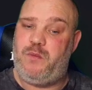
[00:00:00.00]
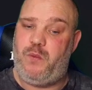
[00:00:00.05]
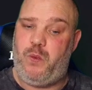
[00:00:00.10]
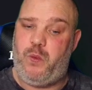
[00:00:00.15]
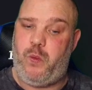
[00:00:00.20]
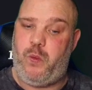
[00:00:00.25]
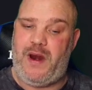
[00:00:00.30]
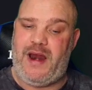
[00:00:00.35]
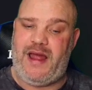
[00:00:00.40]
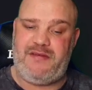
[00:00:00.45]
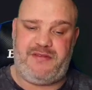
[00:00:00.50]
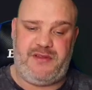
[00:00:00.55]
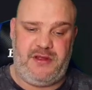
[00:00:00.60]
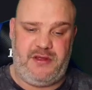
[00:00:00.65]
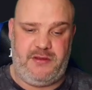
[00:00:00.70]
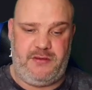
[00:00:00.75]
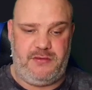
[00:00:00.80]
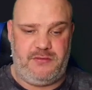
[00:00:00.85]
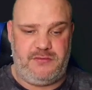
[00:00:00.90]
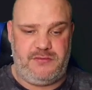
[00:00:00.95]
we'll have
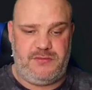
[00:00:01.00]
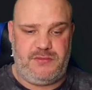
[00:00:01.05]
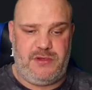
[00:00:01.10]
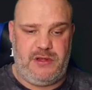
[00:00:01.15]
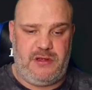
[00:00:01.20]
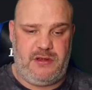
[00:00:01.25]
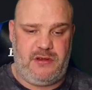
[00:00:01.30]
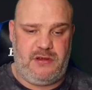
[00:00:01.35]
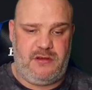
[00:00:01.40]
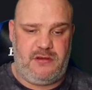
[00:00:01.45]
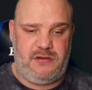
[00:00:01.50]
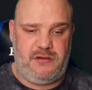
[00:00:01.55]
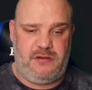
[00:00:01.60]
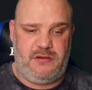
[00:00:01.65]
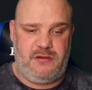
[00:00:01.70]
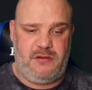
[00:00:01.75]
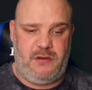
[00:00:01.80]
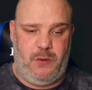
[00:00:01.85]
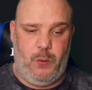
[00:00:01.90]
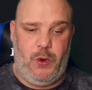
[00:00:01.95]
to
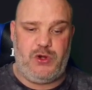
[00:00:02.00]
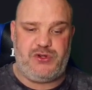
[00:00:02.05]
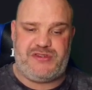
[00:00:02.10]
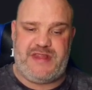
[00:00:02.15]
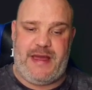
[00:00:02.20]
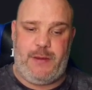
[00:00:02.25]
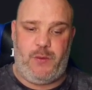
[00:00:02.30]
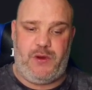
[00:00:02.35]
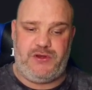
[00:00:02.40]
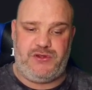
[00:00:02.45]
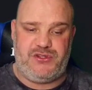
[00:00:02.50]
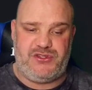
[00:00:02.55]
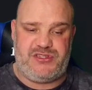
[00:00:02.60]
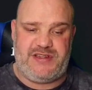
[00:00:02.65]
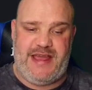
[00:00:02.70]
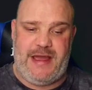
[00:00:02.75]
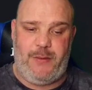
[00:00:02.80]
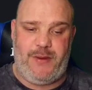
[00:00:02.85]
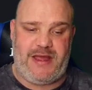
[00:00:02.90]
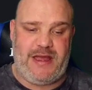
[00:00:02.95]
watch that one, just
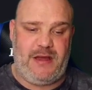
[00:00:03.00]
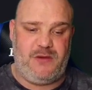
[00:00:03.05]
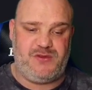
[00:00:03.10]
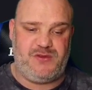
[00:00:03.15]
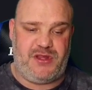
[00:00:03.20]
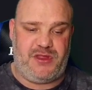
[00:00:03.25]
see how it goes.